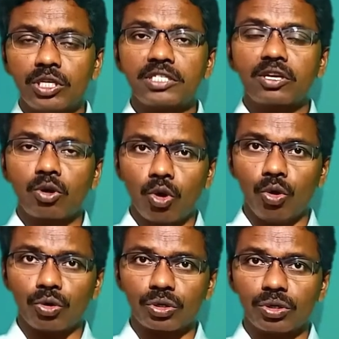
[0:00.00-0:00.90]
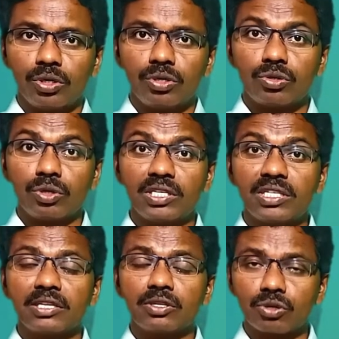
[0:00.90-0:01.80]
so it's a quote, so
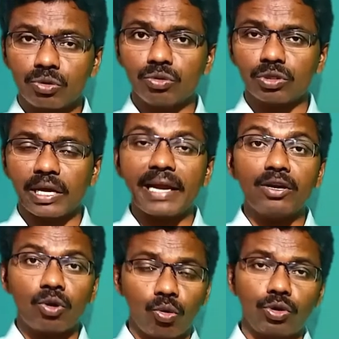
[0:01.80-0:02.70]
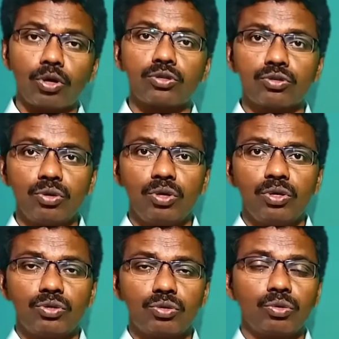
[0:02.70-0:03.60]
it's a truth and quote also,
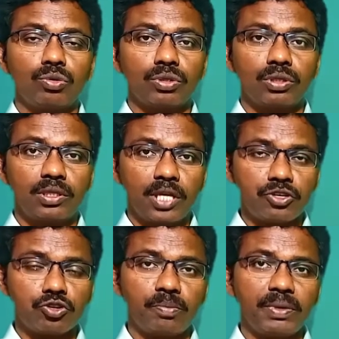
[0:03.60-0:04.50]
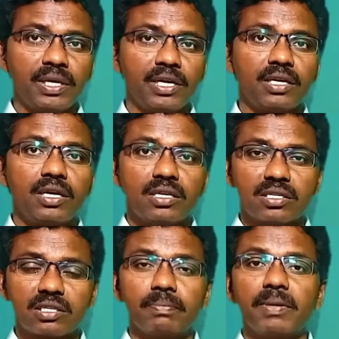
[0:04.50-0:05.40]
so they should be in
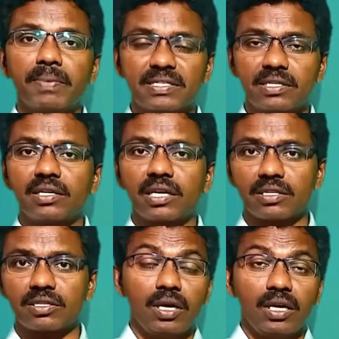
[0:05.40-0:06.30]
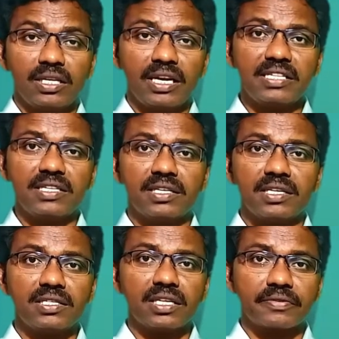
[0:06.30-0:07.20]
simple present tense. In the next
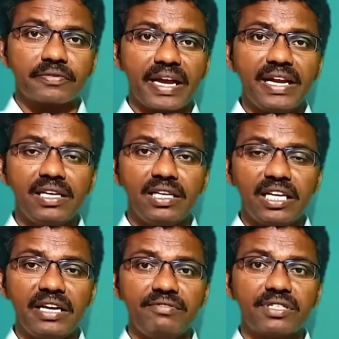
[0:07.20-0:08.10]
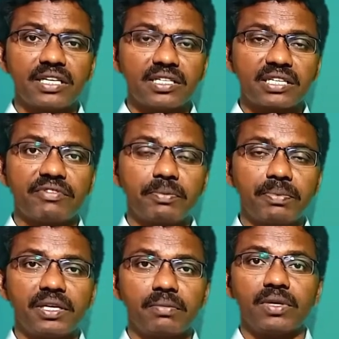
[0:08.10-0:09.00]
sentence, the train leaves at
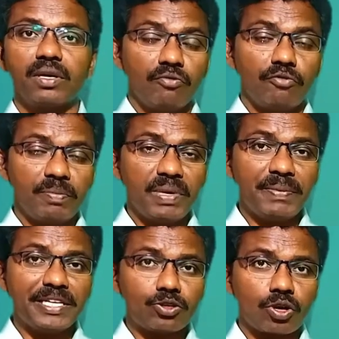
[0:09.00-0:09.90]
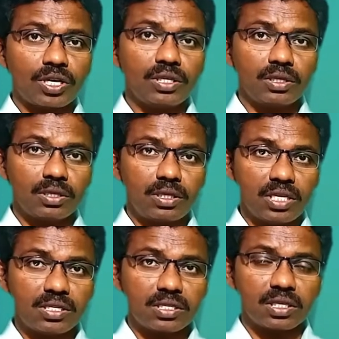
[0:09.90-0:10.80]
7 p.m. We may be talking
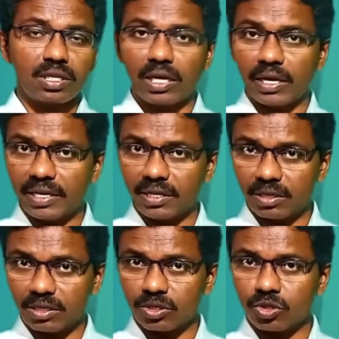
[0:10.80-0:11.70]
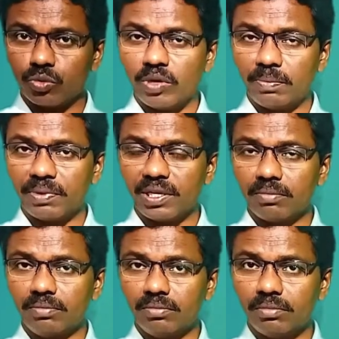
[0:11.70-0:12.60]
this at 12
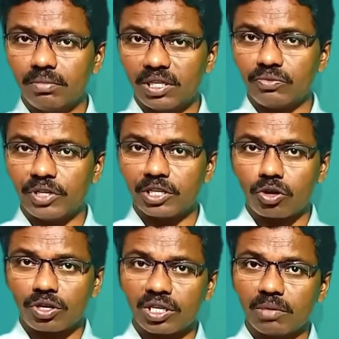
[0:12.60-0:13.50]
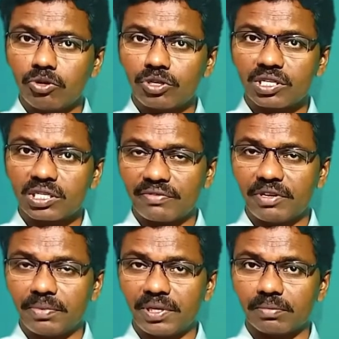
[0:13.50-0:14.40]
p.m. but we are talking about
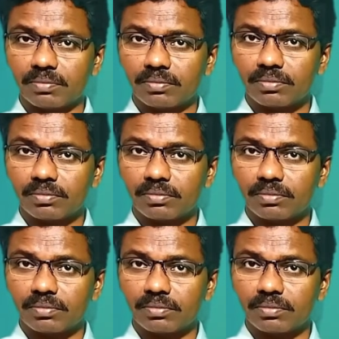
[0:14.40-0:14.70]
7 p.m.